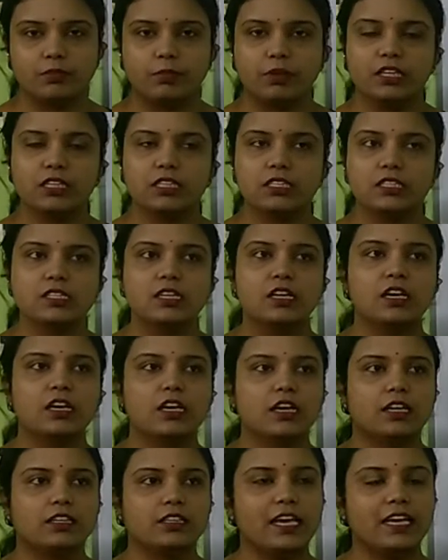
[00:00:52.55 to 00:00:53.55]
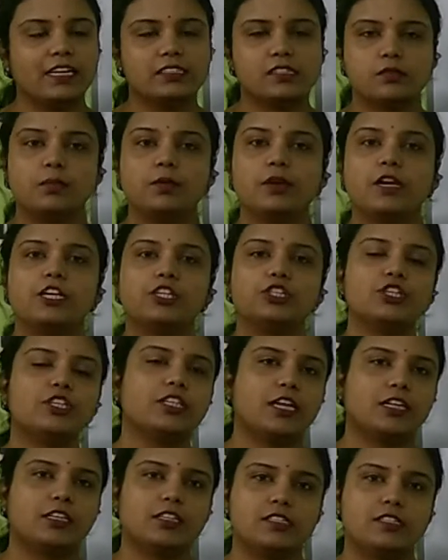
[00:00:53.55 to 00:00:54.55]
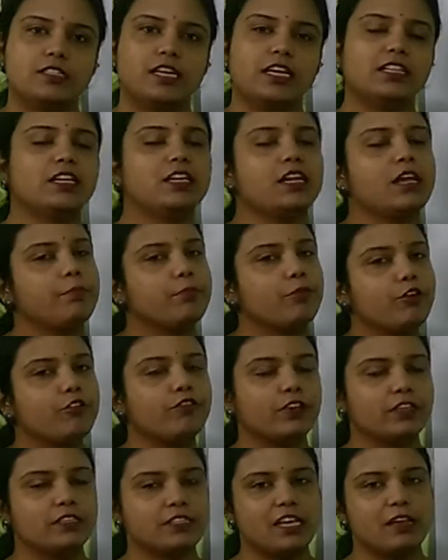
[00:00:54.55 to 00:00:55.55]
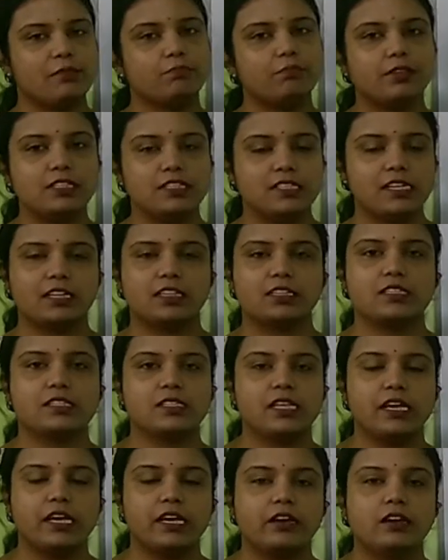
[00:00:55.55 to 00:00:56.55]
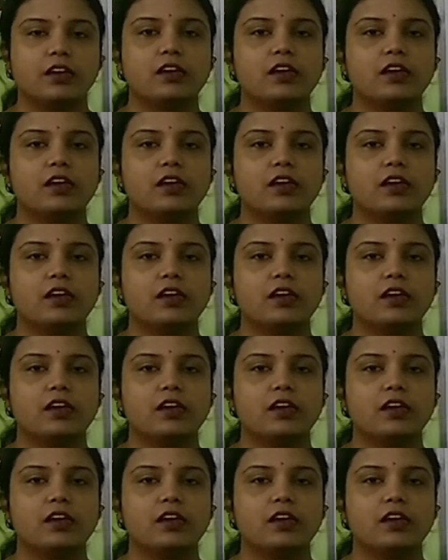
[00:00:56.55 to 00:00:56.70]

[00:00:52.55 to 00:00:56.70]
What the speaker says: because the explanation that is there, the number of examples that is there,